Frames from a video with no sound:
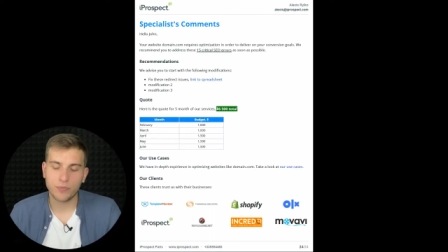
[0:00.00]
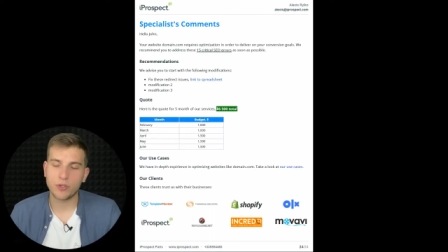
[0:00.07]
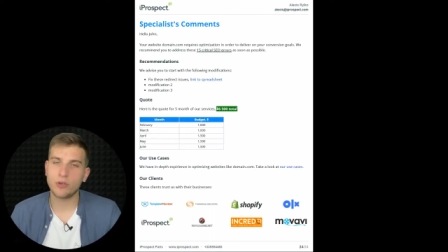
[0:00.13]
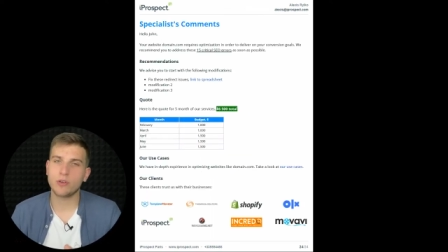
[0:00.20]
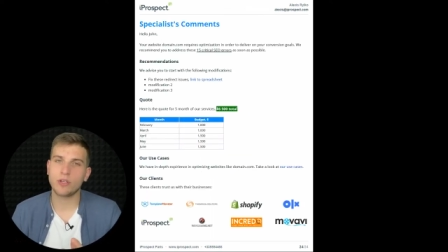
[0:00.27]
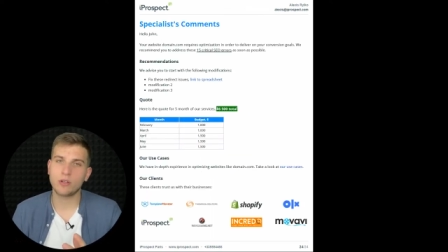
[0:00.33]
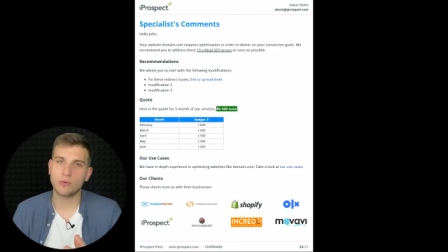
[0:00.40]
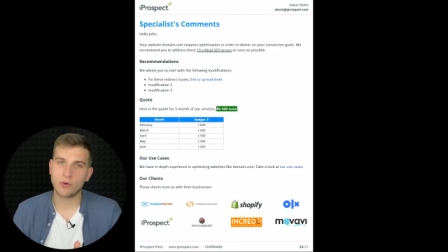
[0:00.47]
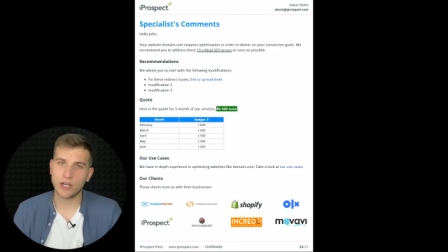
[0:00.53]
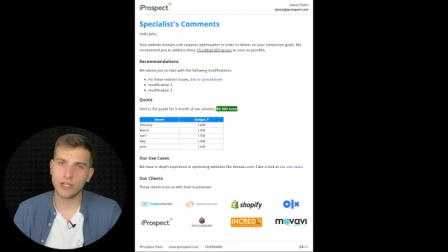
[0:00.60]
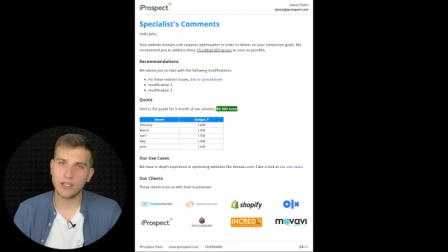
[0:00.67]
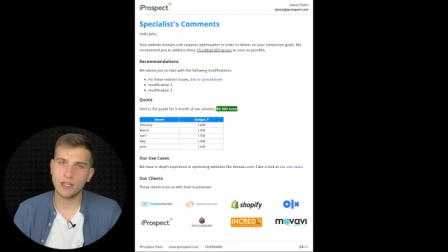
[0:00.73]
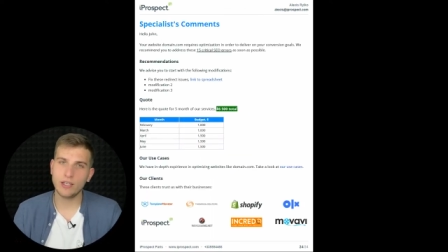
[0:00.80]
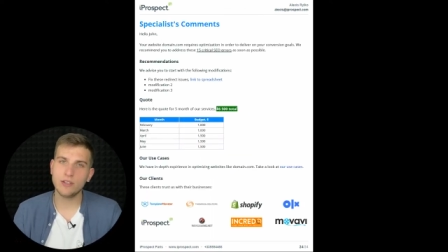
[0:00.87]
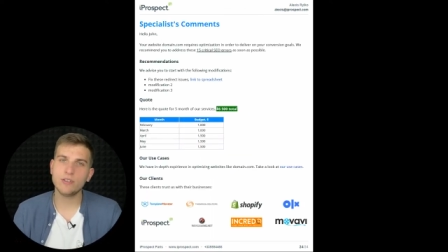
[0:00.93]
You can
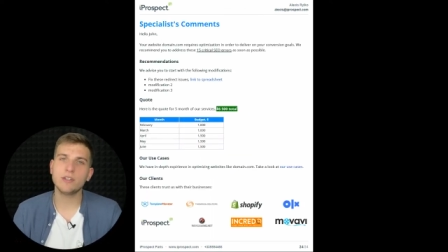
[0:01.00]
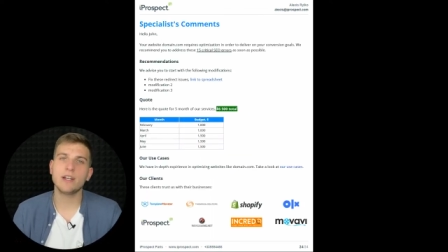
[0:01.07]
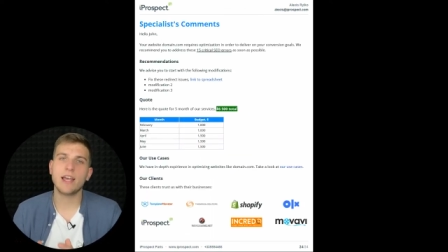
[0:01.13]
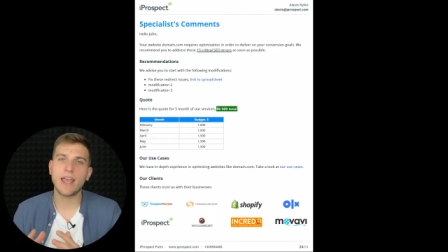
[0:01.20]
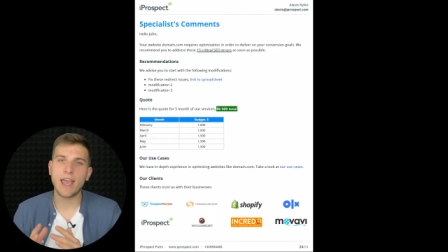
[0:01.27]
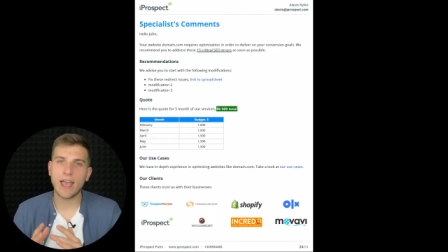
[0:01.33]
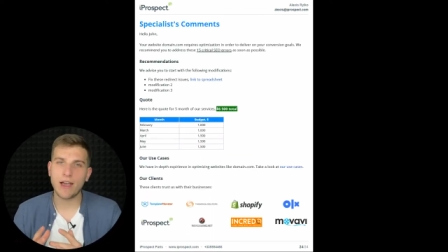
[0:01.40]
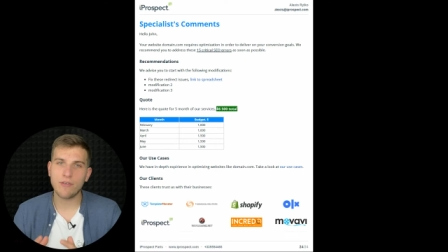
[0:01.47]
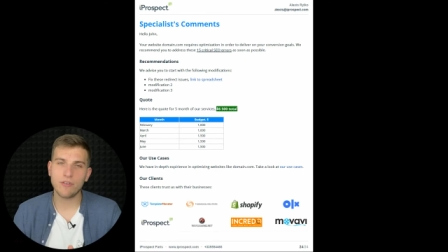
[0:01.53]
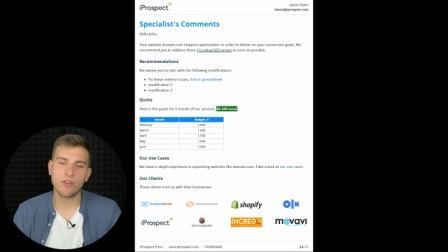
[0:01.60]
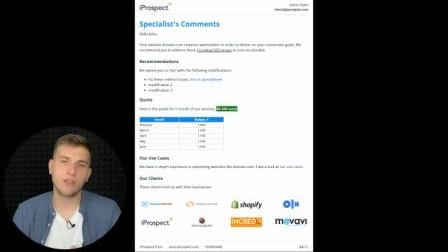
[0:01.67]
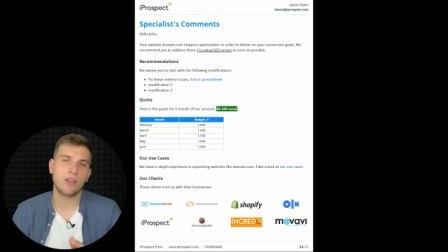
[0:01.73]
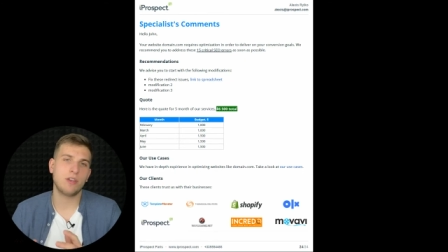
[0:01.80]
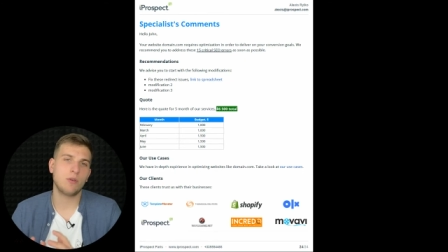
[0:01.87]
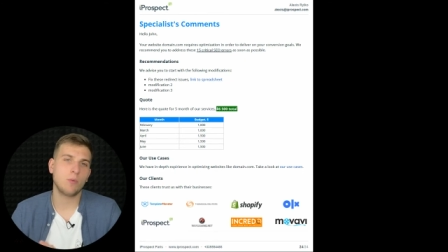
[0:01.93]
write here
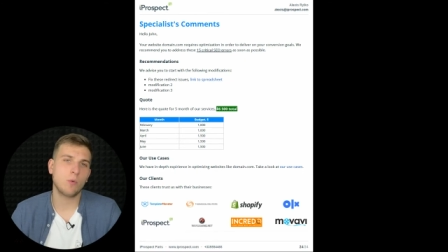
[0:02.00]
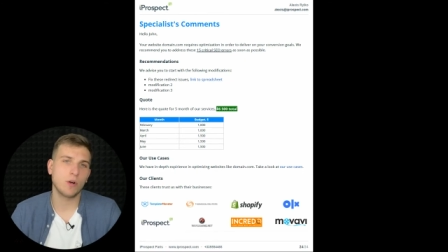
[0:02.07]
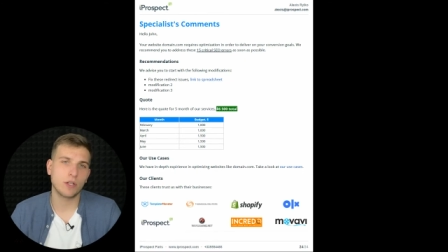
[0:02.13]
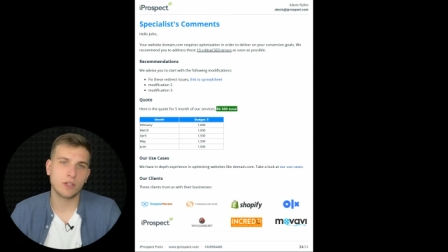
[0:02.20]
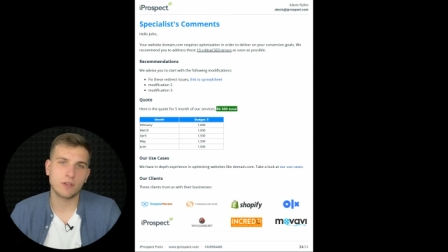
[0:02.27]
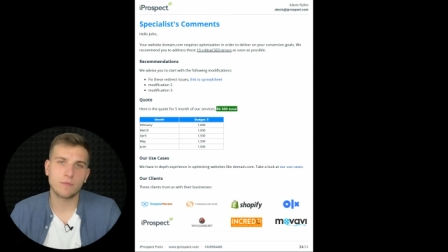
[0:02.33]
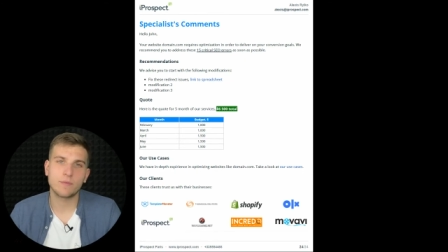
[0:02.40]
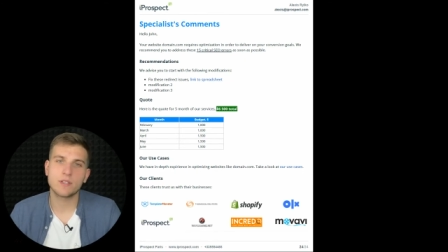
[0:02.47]
everything you want,